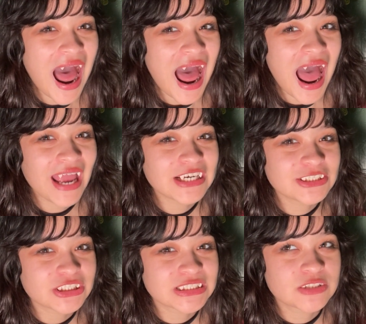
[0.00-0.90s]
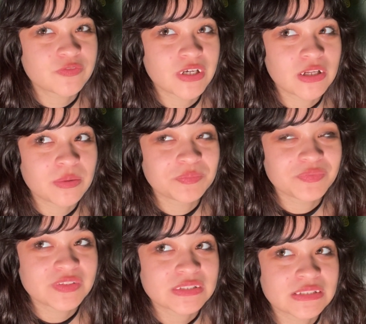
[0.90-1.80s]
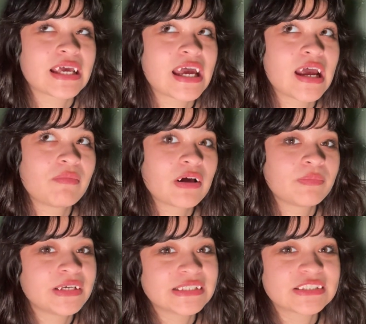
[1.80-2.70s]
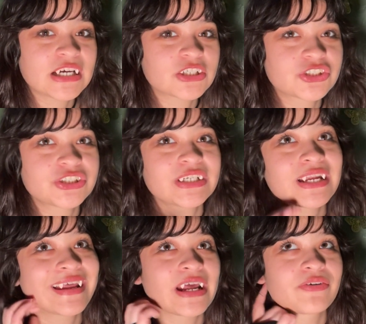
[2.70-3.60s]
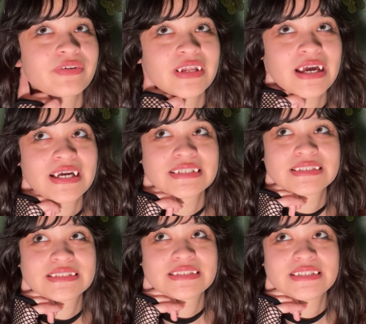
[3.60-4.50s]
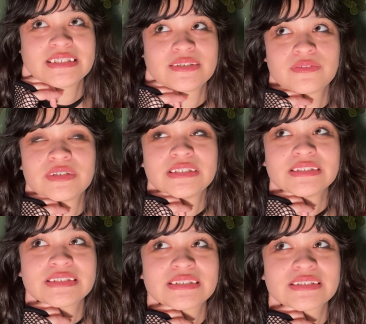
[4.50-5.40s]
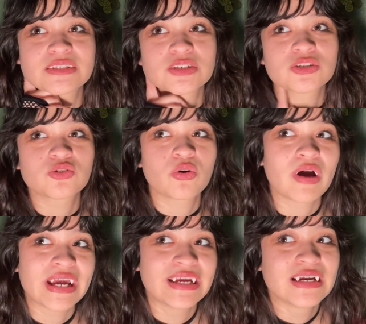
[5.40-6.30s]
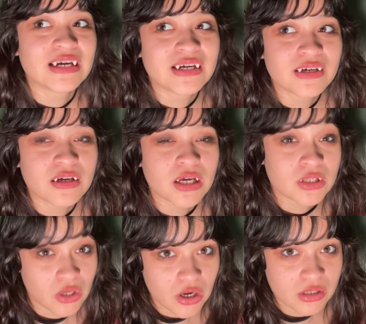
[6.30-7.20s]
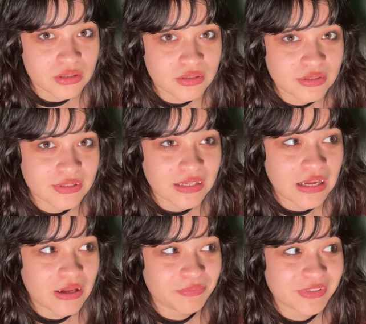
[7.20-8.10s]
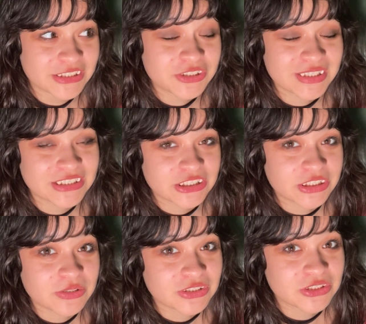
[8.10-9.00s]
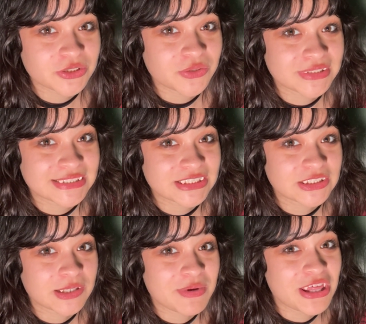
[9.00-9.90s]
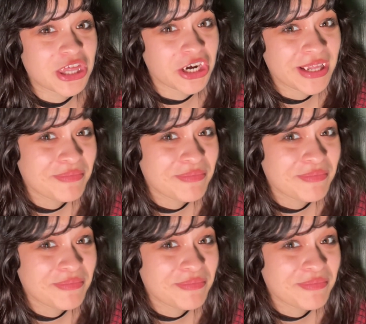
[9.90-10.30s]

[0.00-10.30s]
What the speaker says: I just filmed the MLP section and I realized it was quite long. Literally just those 2 quizzes took me 30